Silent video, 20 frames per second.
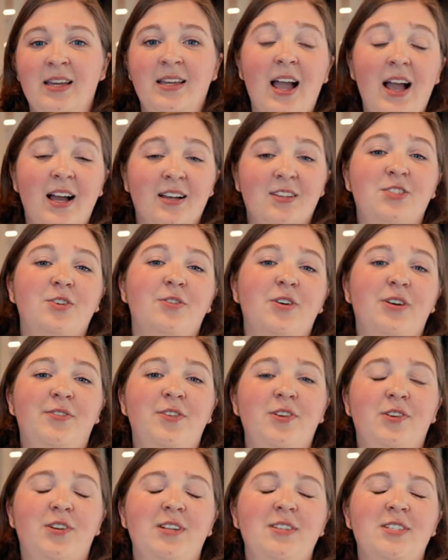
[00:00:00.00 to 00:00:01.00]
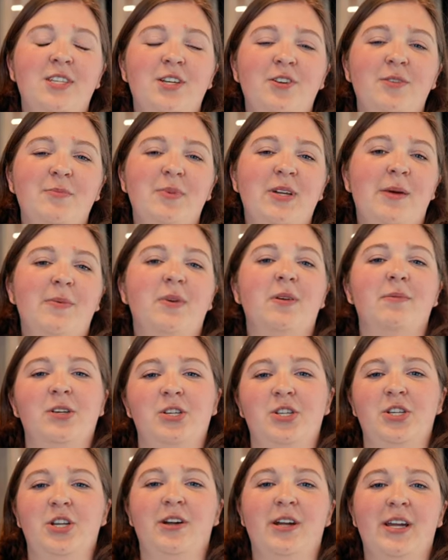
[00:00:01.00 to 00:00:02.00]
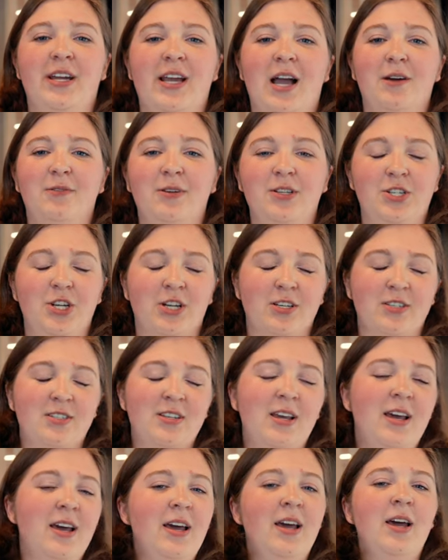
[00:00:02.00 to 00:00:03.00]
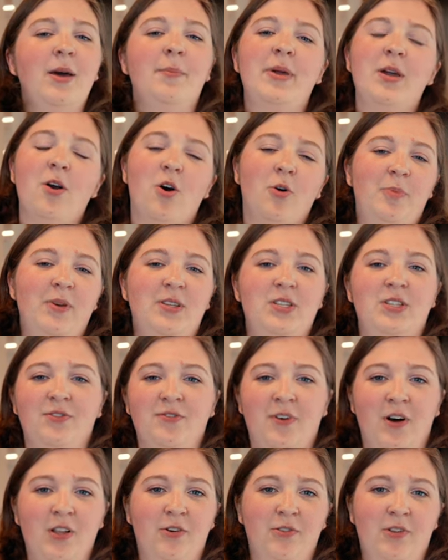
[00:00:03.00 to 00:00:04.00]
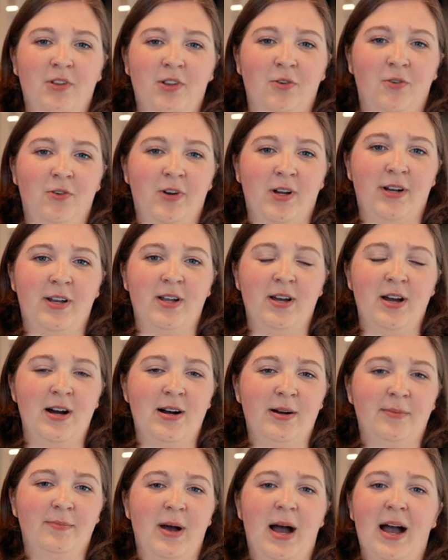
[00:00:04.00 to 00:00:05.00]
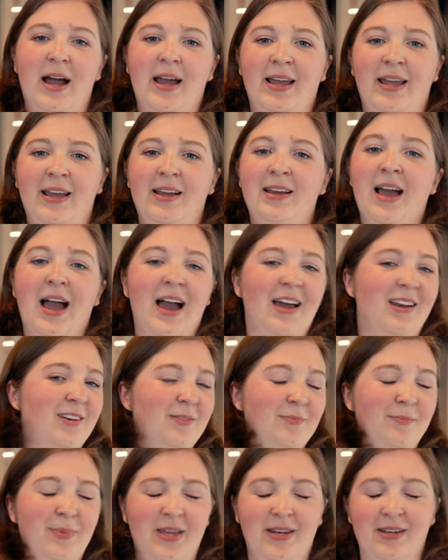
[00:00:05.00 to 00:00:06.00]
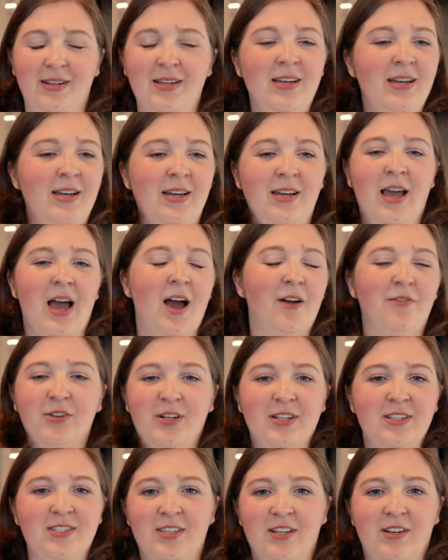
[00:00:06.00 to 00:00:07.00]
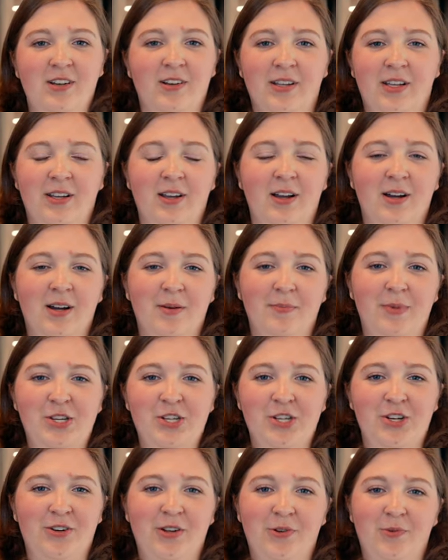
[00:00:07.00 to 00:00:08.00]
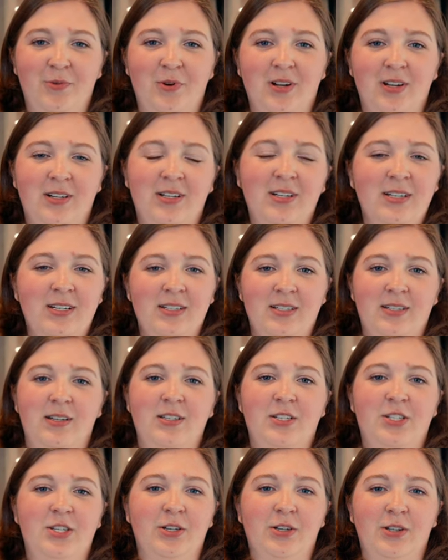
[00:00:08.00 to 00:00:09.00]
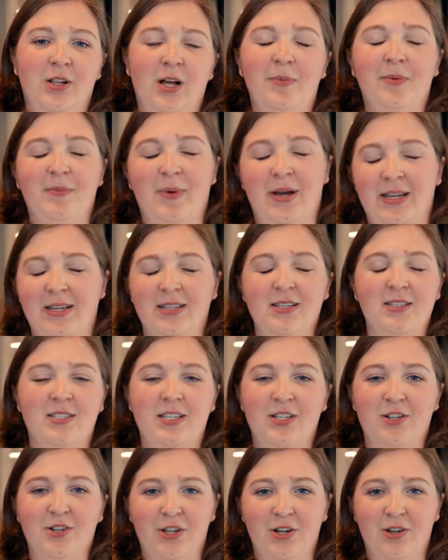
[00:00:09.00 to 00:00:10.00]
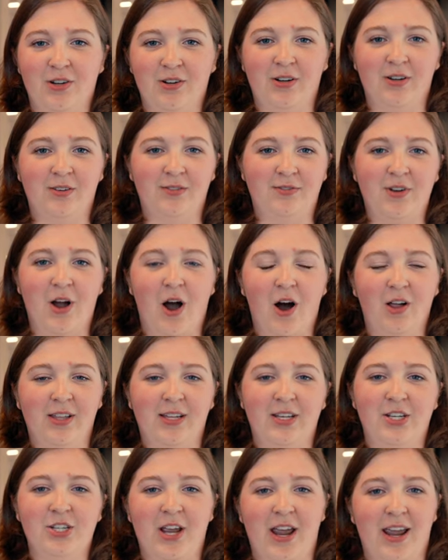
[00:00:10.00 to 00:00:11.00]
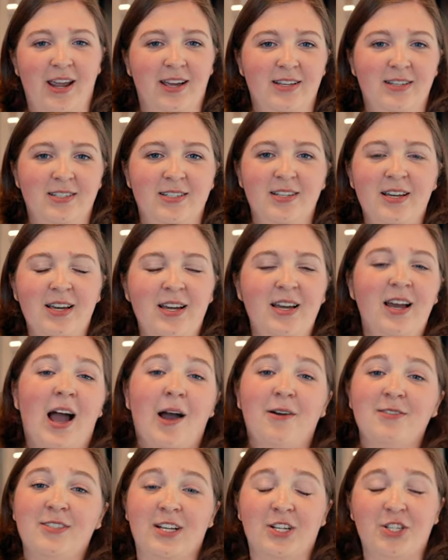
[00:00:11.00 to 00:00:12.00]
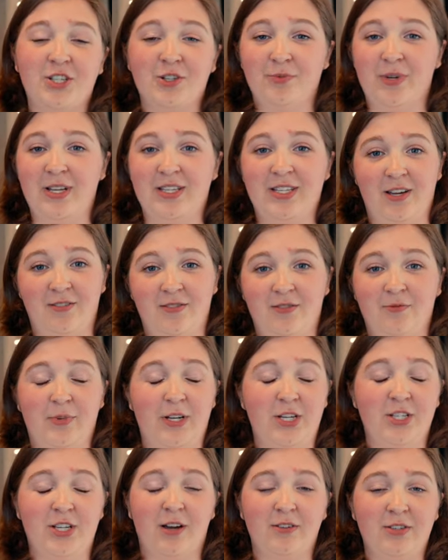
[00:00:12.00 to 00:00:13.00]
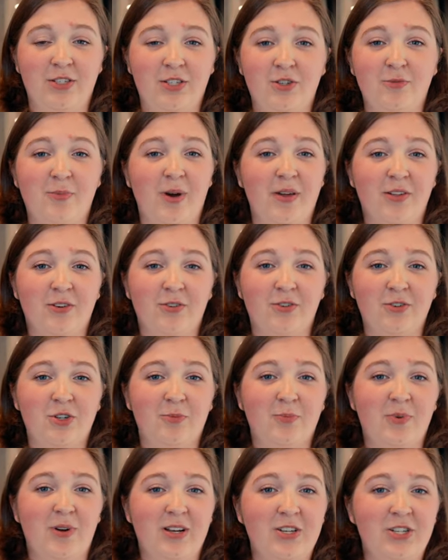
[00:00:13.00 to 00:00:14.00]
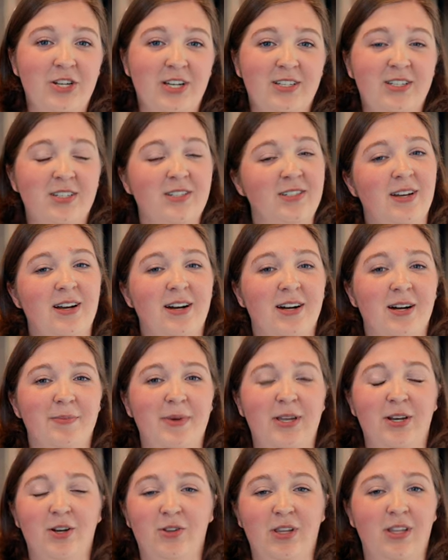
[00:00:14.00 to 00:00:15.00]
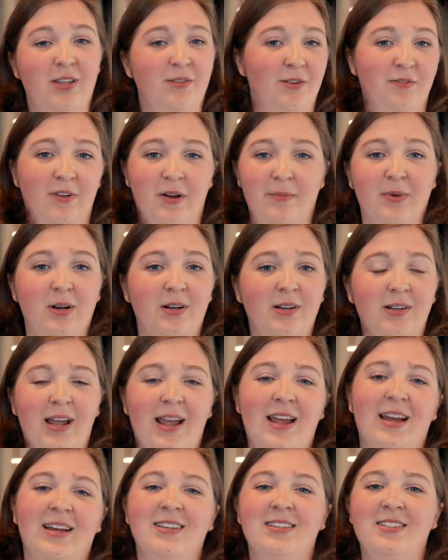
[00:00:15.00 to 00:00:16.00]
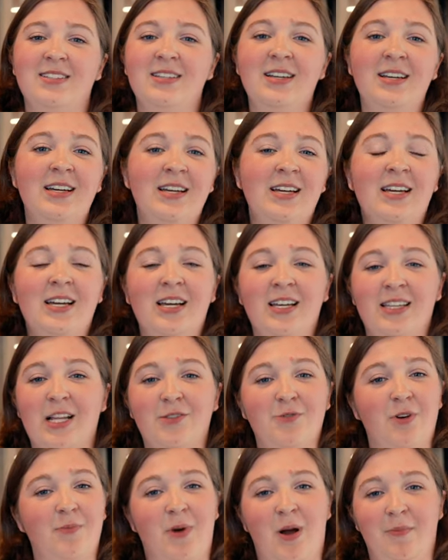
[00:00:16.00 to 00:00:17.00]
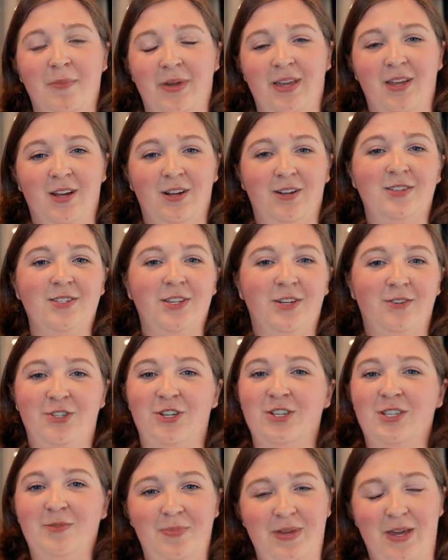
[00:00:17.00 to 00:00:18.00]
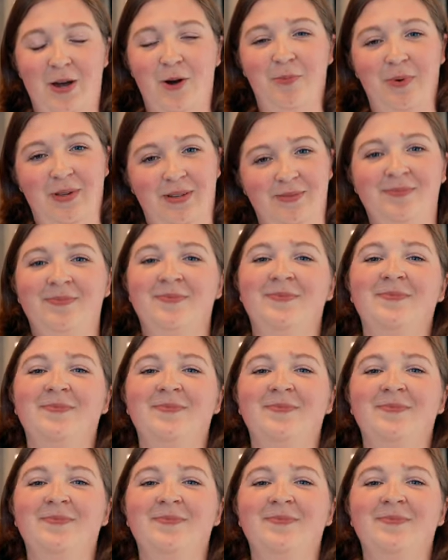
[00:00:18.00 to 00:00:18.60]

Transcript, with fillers: Yeah, so if you're considering becoming a missionary, I would just be open to follow the Lord. I hadn't been ever considering missionary work until up in my senior year of college, and I was actually reached out to by the Culture Project in early November, and that's what brought me here, so just be open.